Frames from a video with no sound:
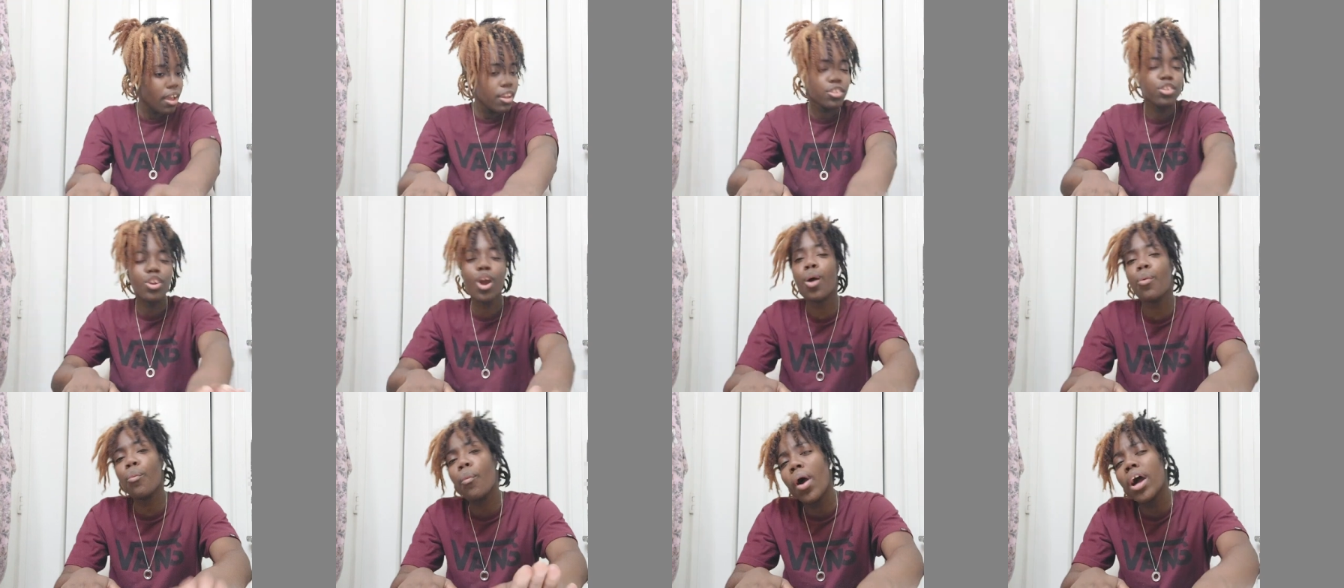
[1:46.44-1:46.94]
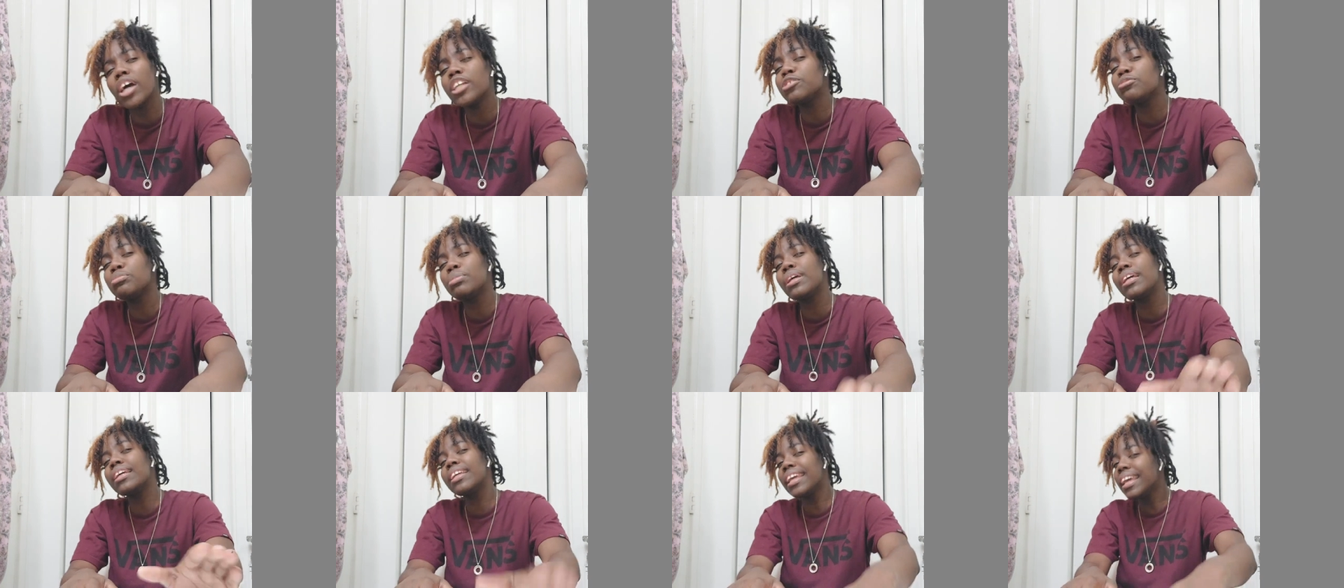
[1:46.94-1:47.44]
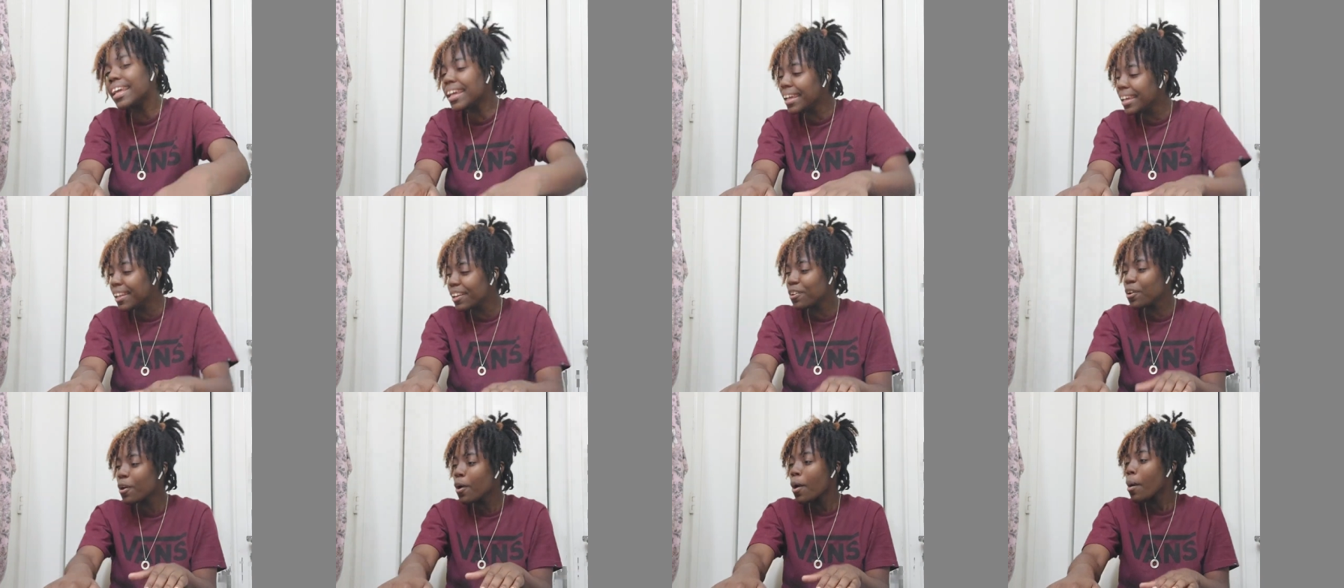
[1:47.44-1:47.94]
y'all watch me
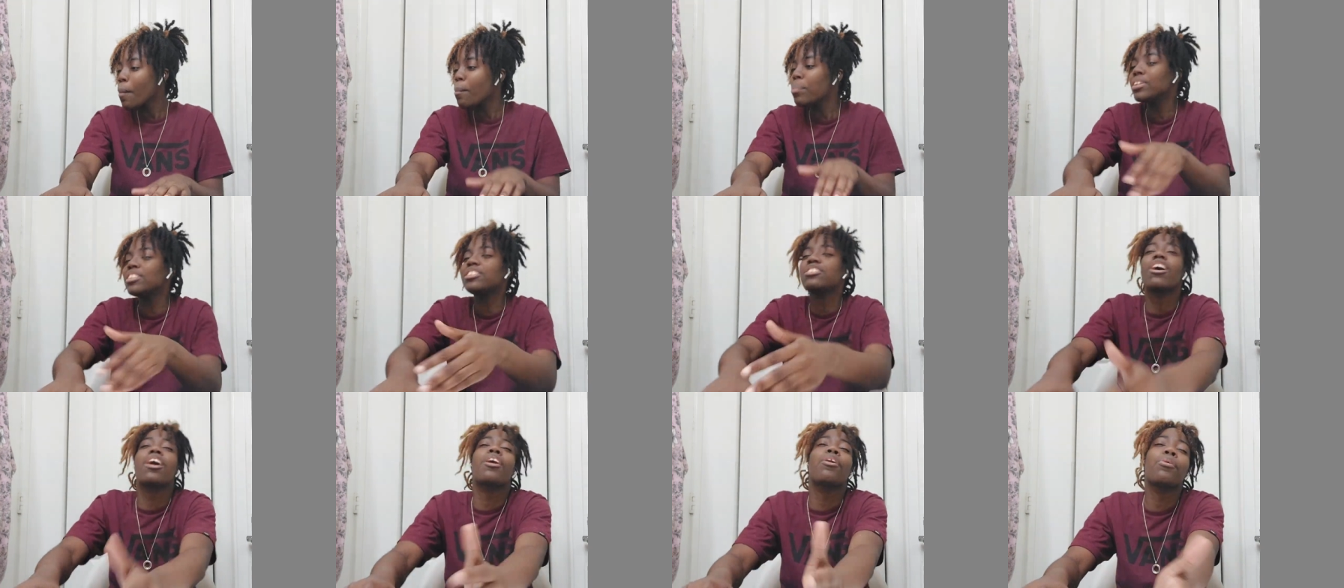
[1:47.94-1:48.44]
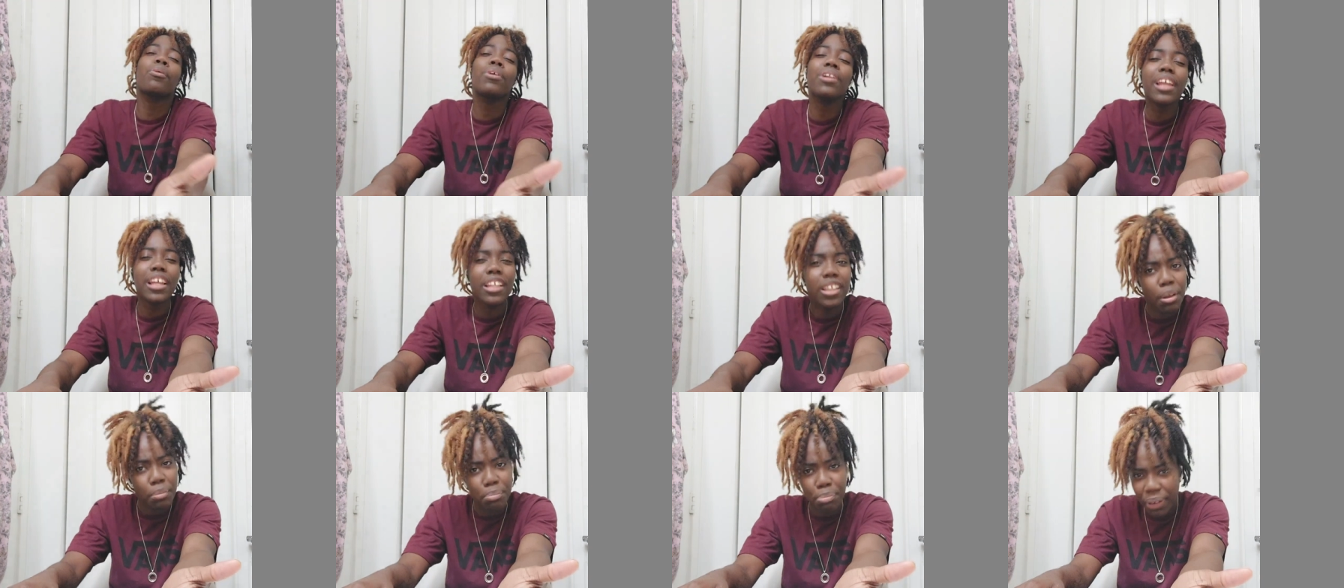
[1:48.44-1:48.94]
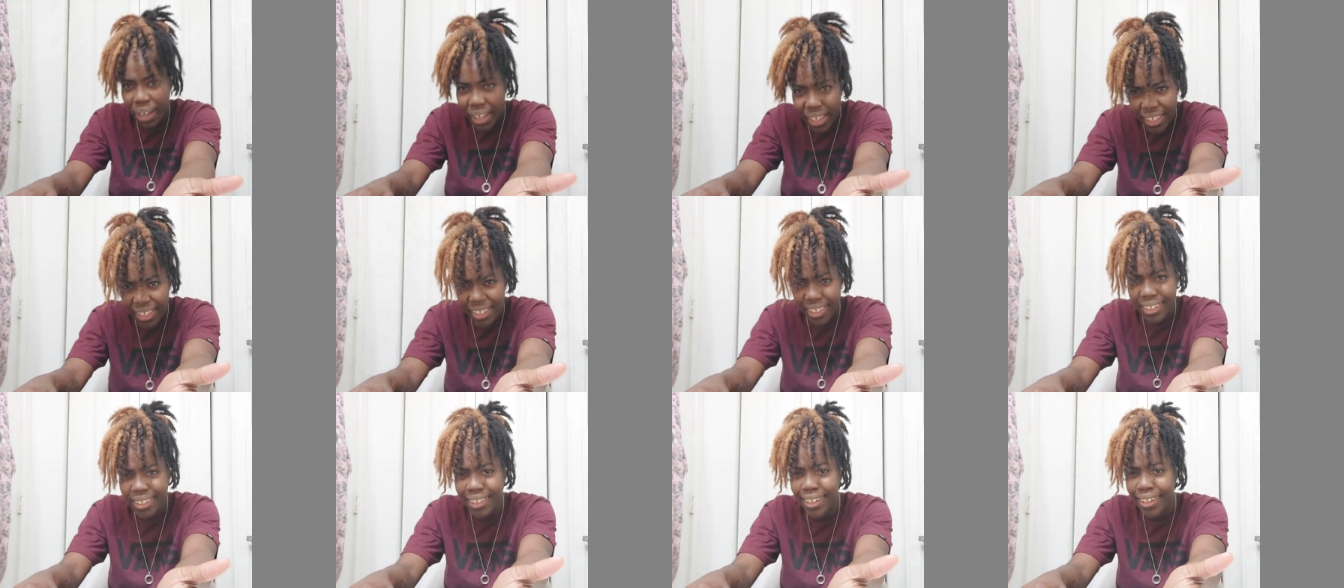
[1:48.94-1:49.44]
again, but y'all don't click the
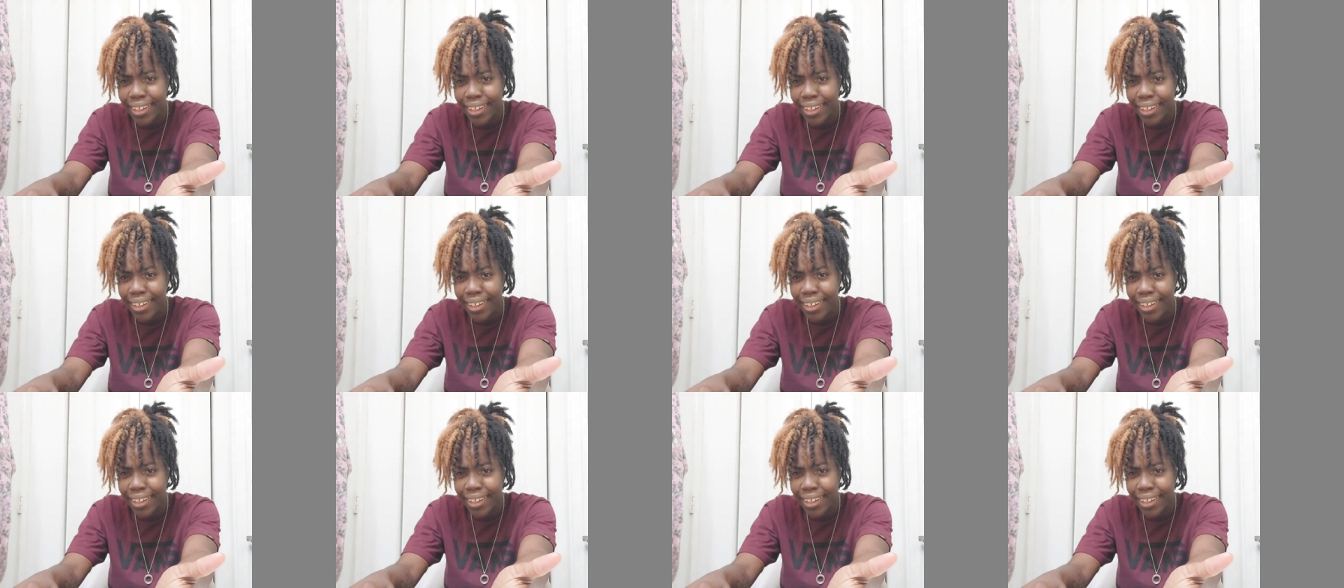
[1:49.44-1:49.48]
button.